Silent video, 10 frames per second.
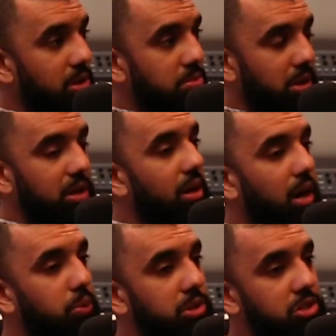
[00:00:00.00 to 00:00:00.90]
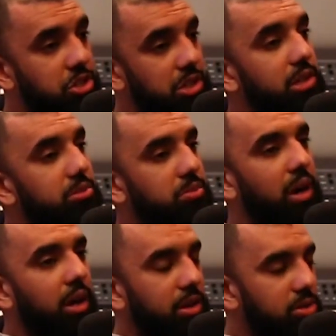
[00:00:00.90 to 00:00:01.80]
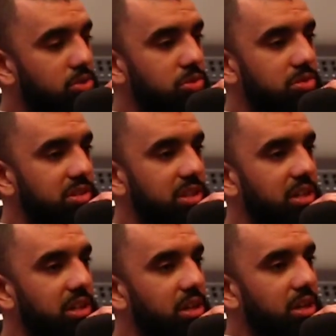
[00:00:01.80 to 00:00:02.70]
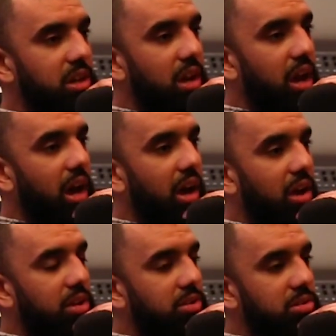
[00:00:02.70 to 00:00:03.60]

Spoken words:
But I want to share my story, and